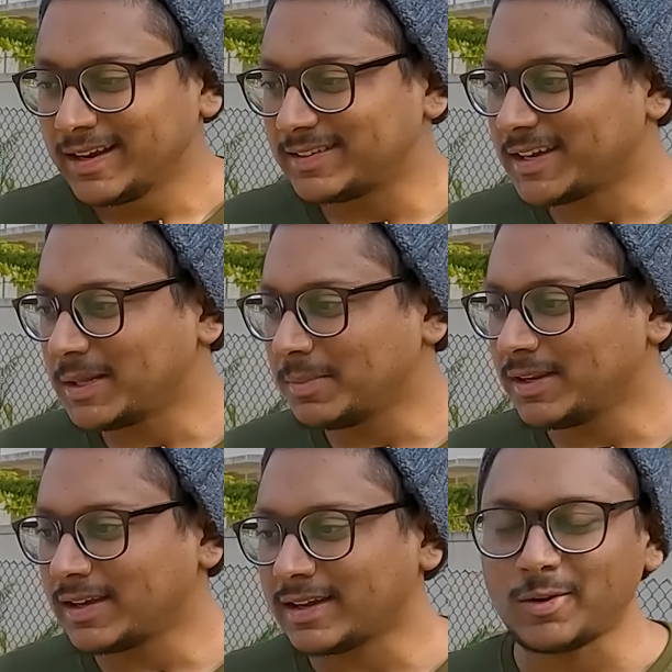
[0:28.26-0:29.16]
It's gonna be
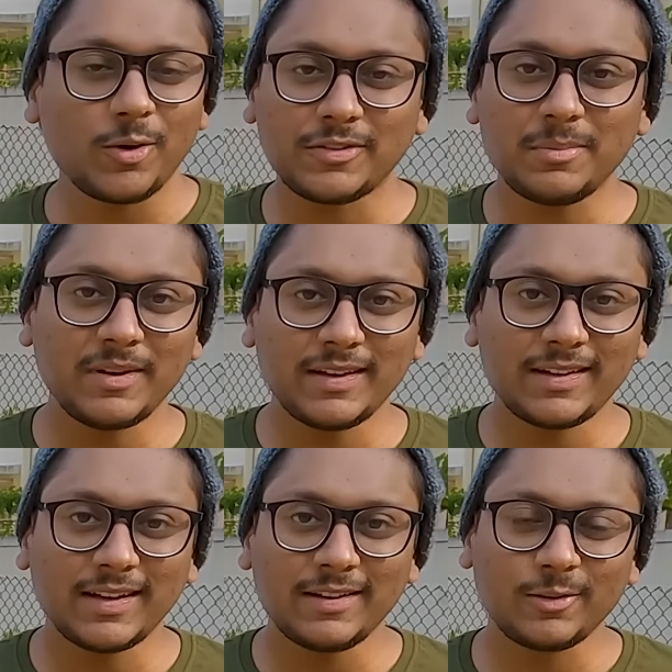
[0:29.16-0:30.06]
like an awesome
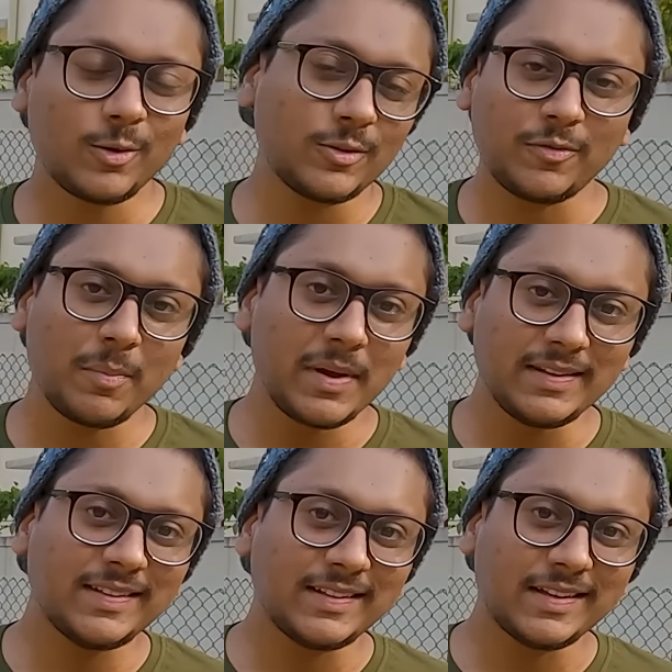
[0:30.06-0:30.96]
year guys, lots of
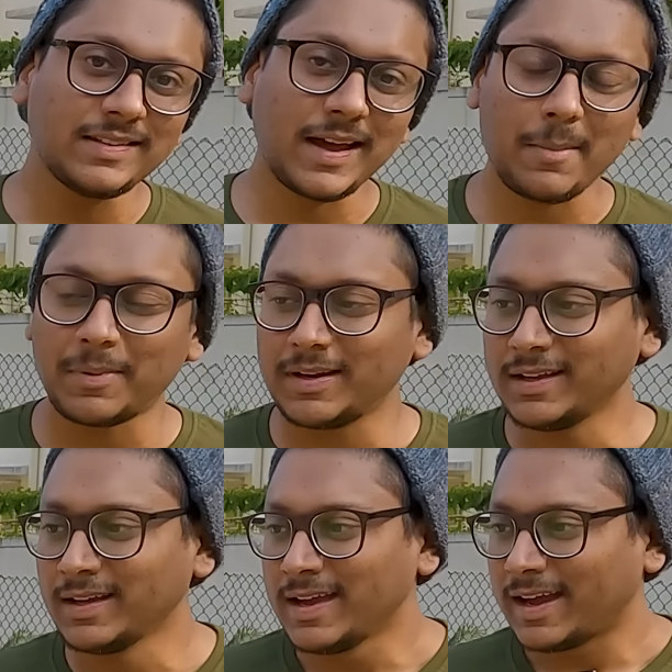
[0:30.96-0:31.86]
amazing things
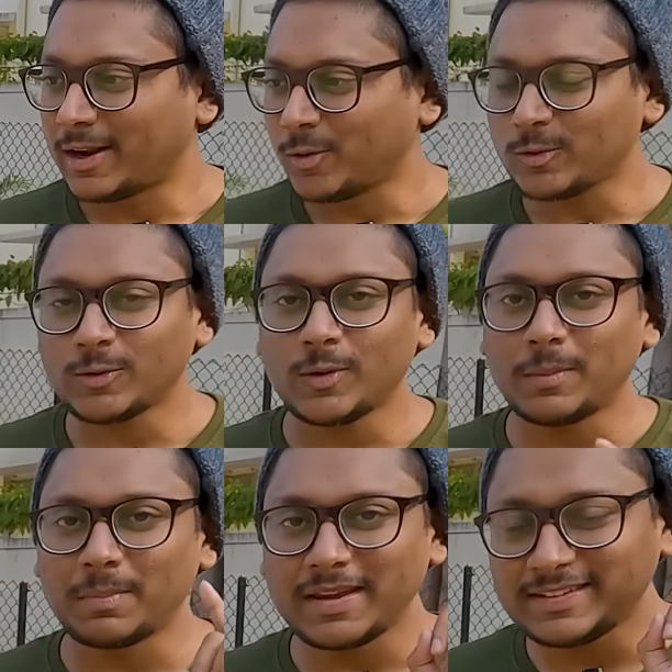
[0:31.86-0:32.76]
happening and also
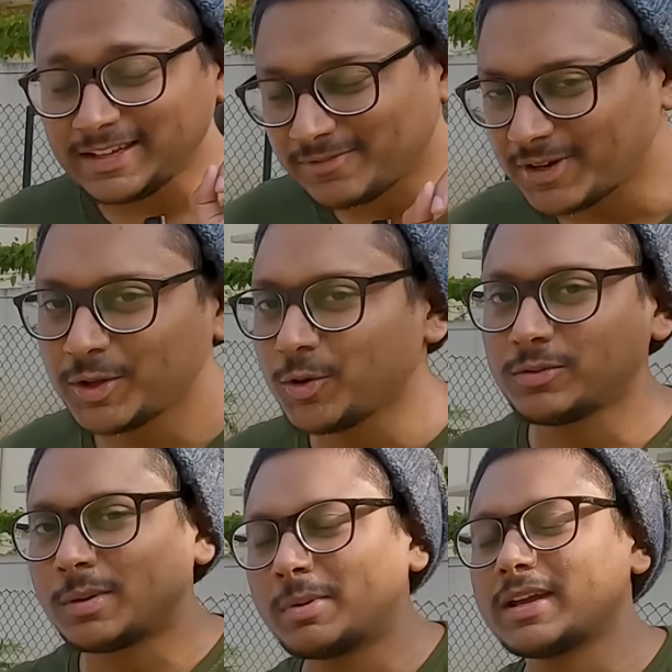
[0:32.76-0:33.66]
amazing
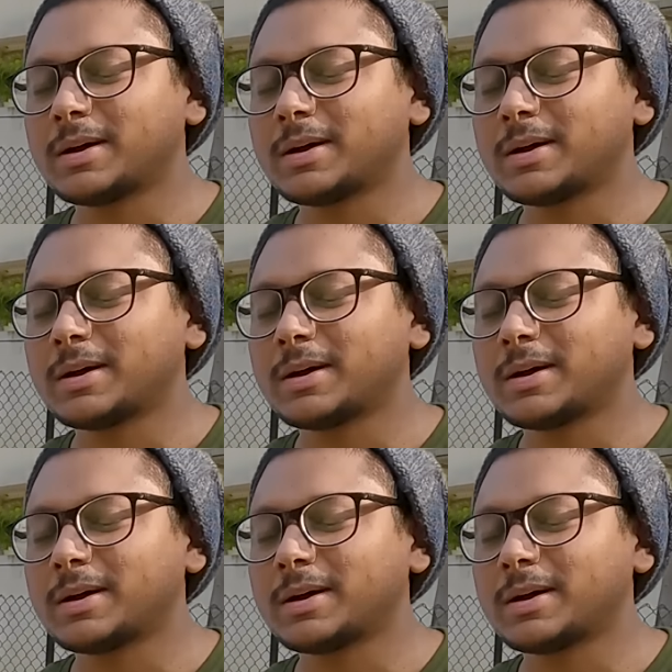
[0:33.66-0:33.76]
videos will be